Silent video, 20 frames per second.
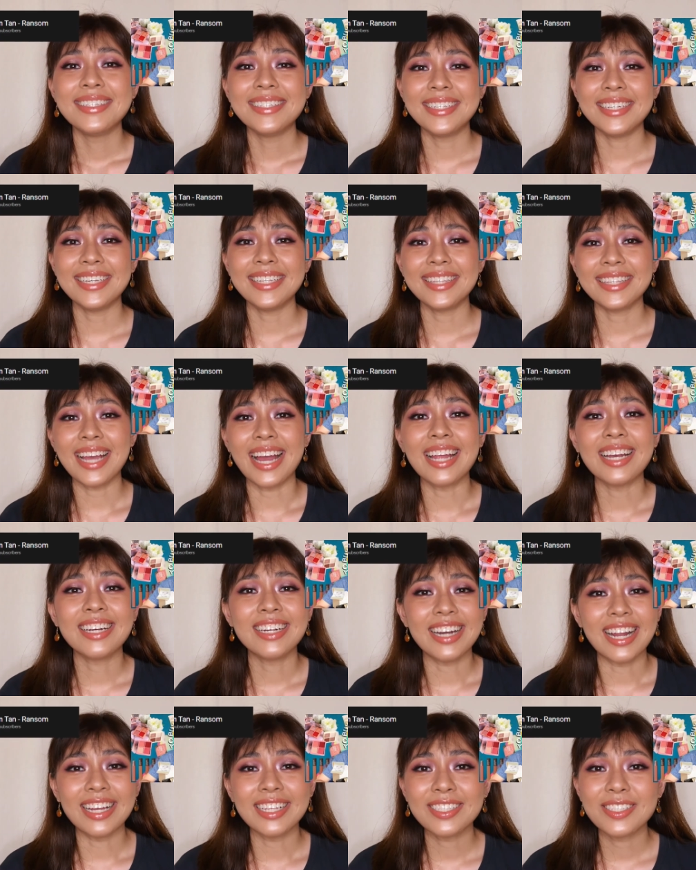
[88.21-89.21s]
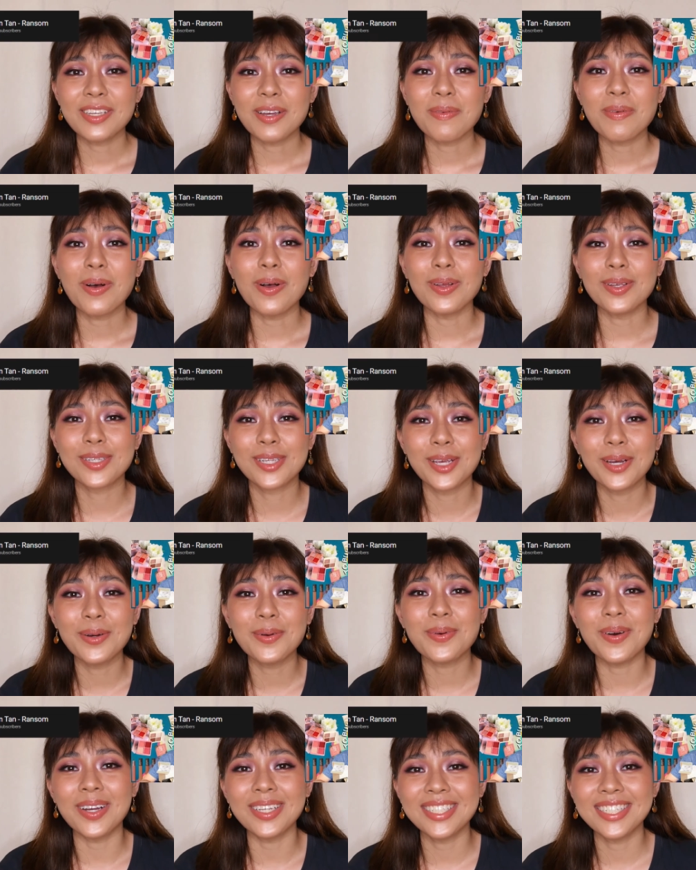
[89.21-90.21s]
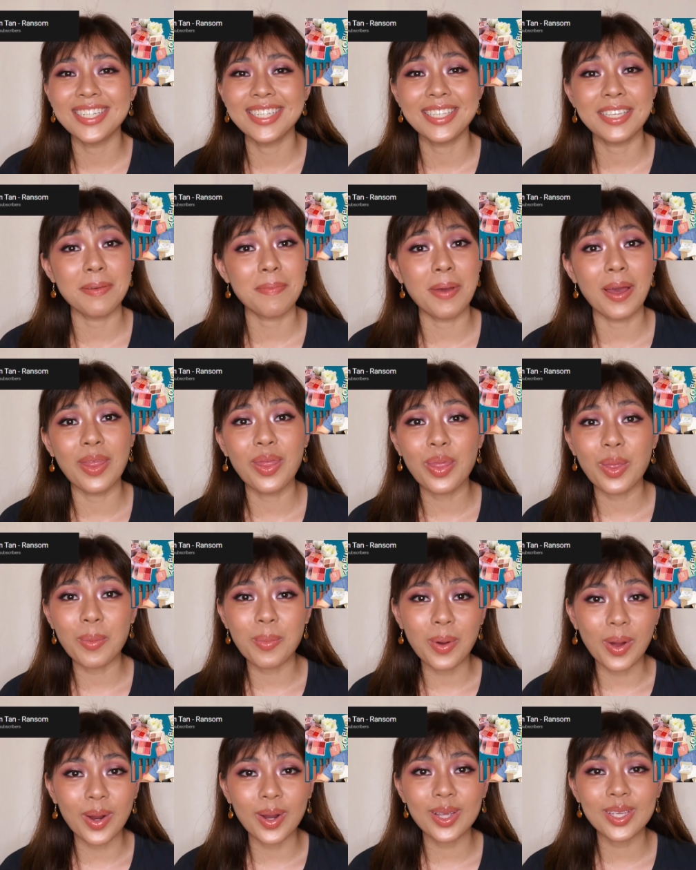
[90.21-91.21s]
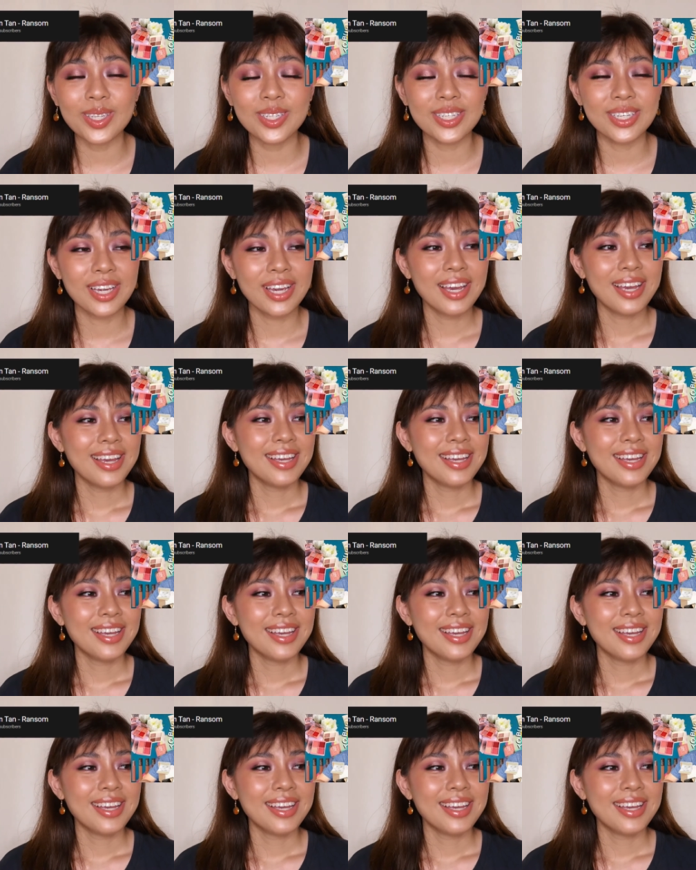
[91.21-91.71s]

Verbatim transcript: Jean Tan Ransom also watching Samantha March.